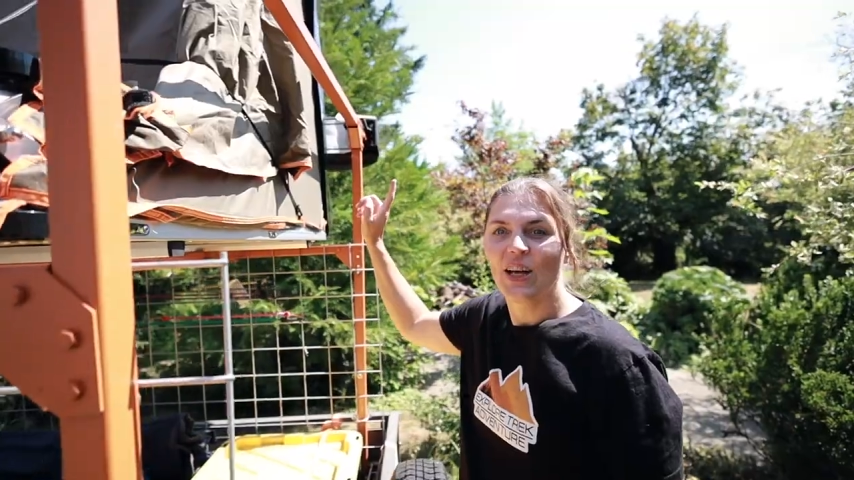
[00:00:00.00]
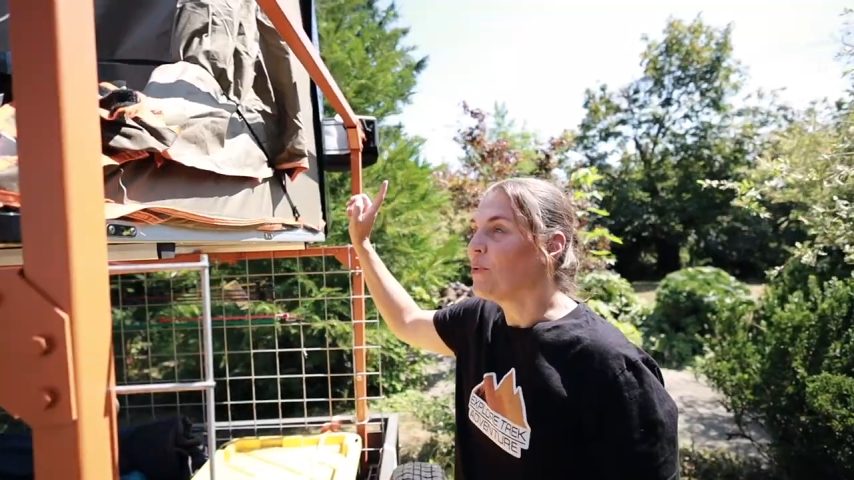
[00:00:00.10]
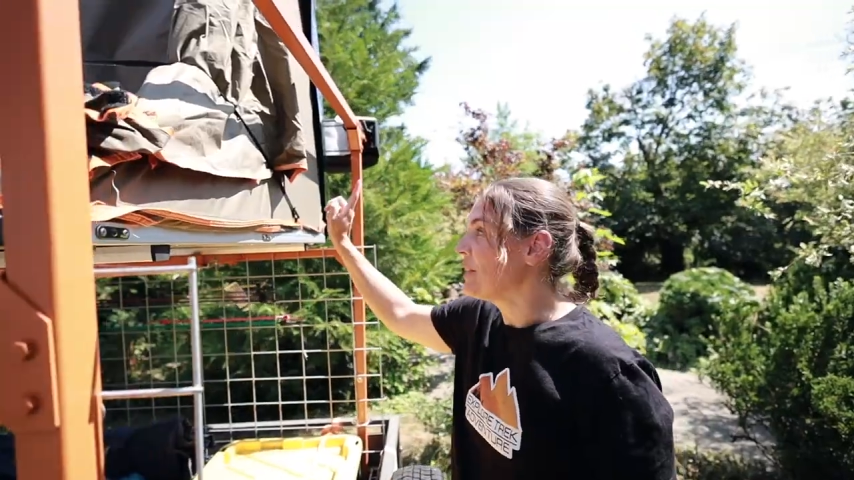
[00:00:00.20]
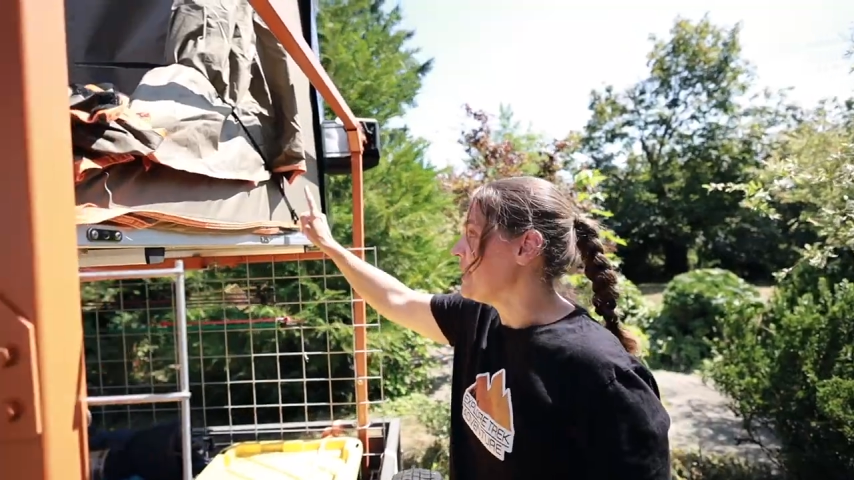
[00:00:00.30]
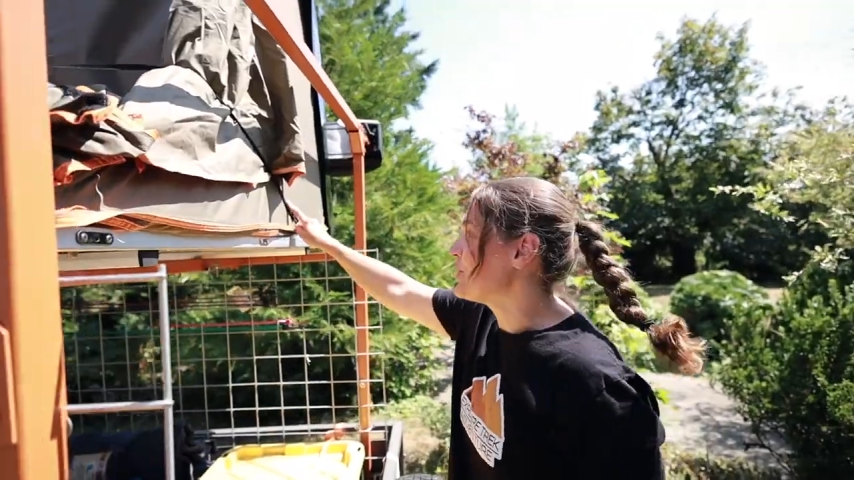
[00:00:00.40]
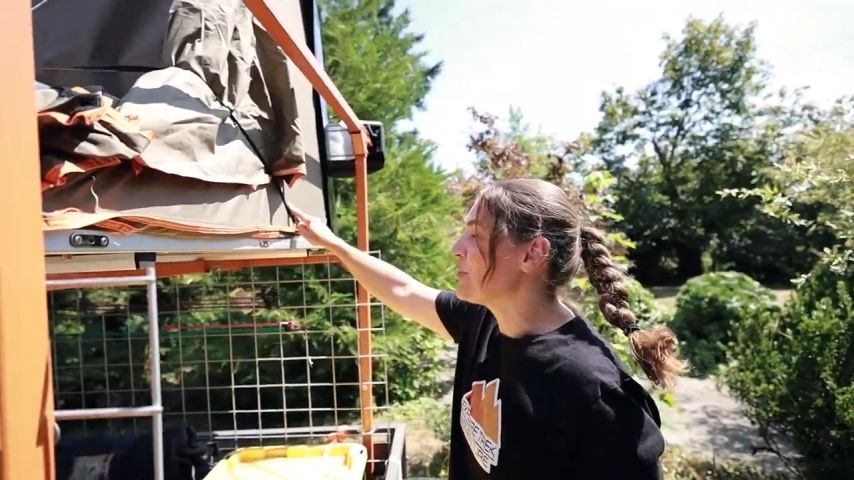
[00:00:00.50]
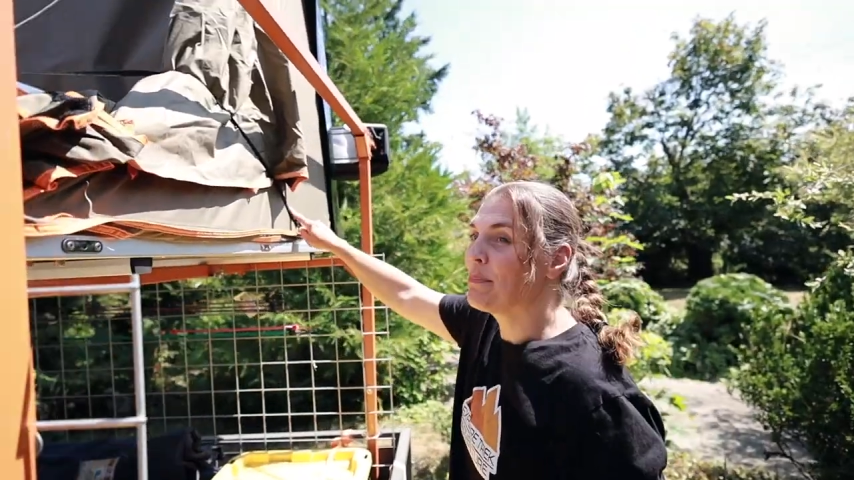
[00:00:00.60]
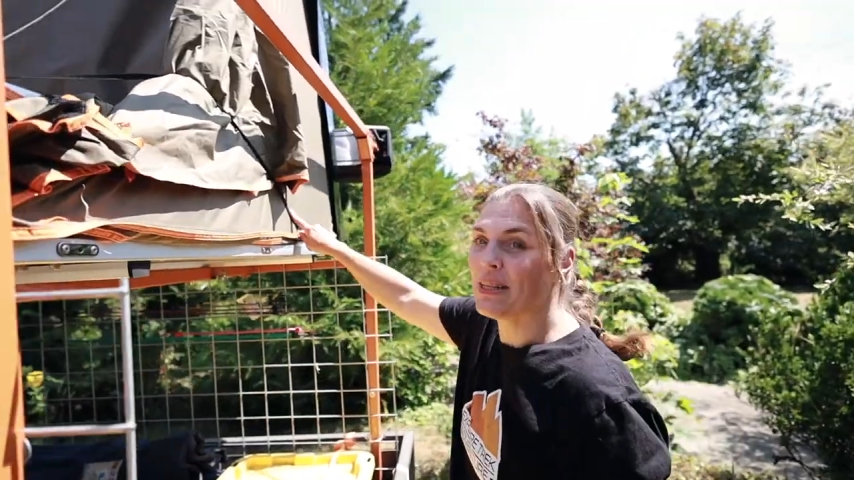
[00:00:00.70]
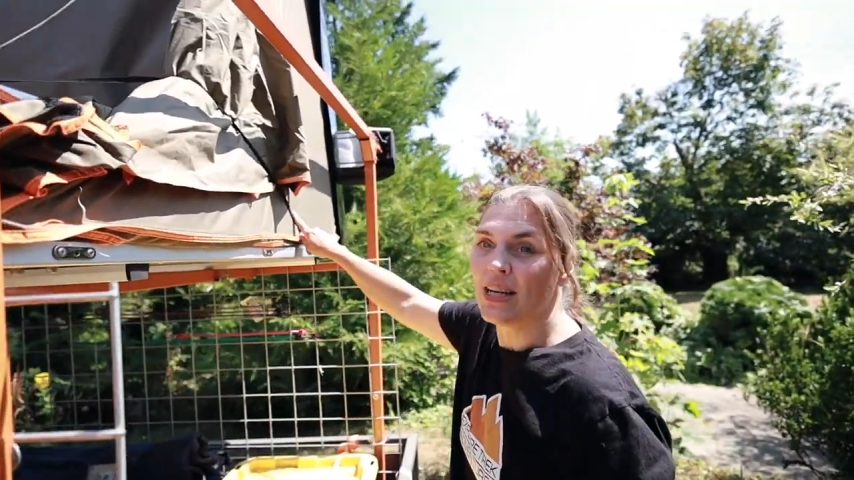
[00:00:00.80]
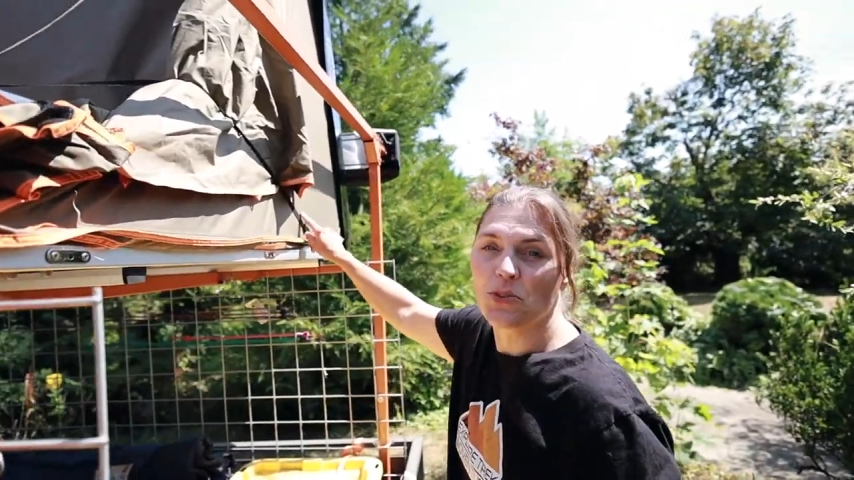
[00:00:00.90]
What this
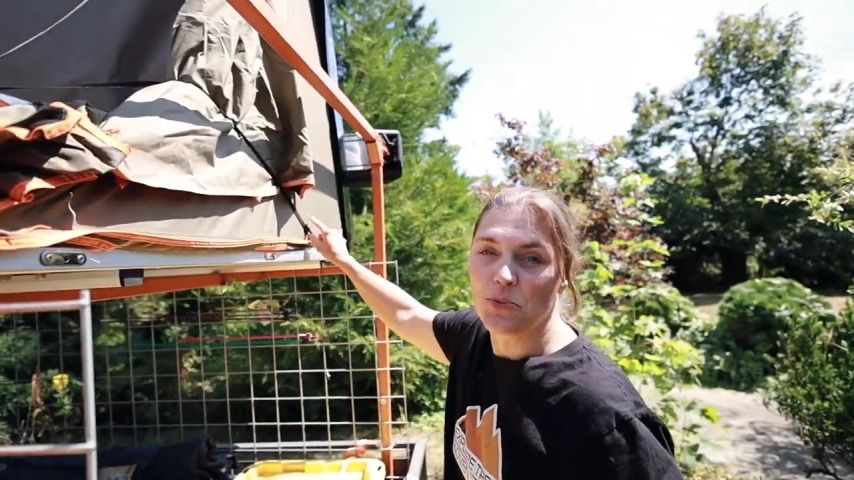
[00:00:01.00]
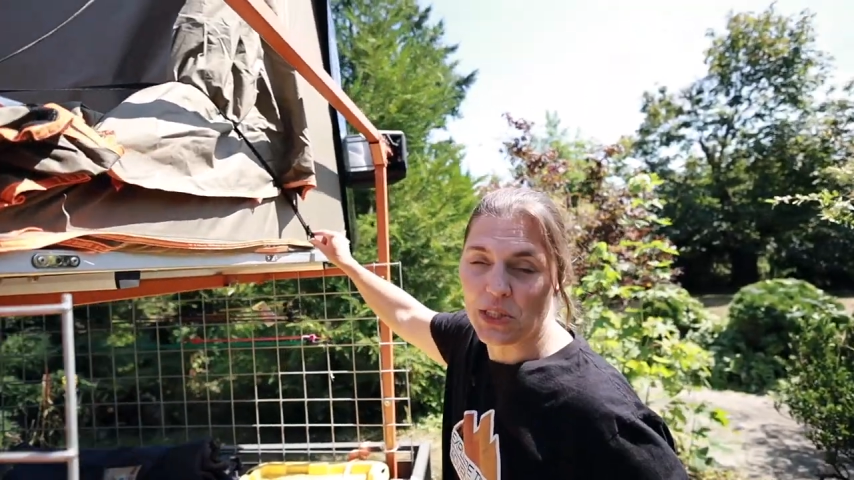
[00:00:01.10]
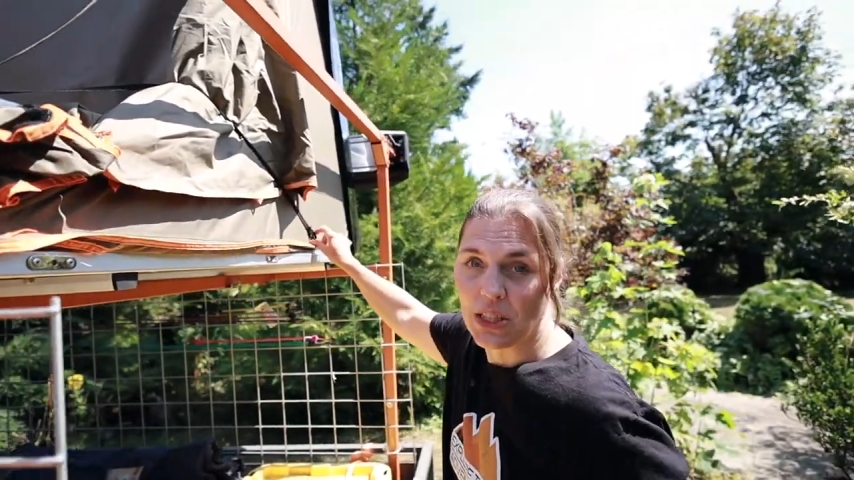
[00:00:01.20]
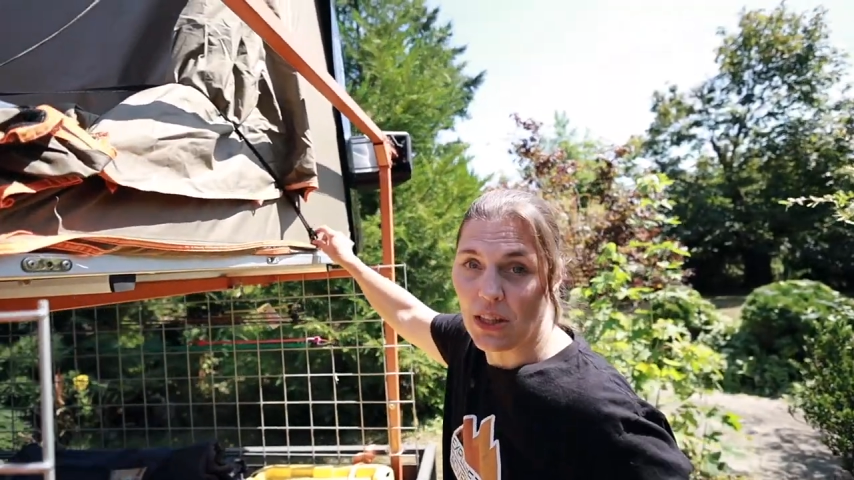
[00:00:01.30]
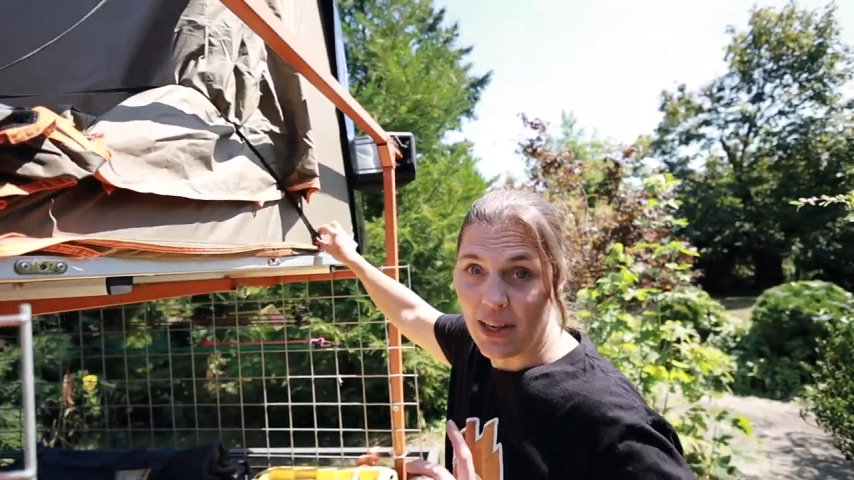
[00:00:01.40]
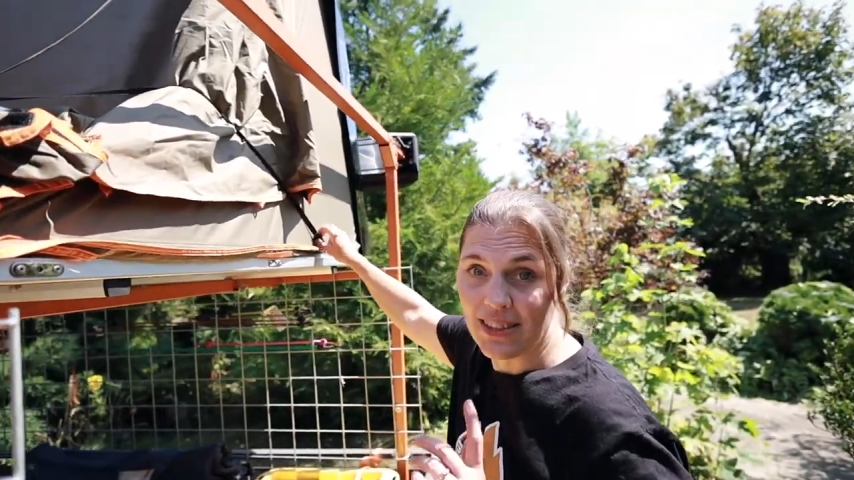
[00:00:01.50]
strap does, which a lot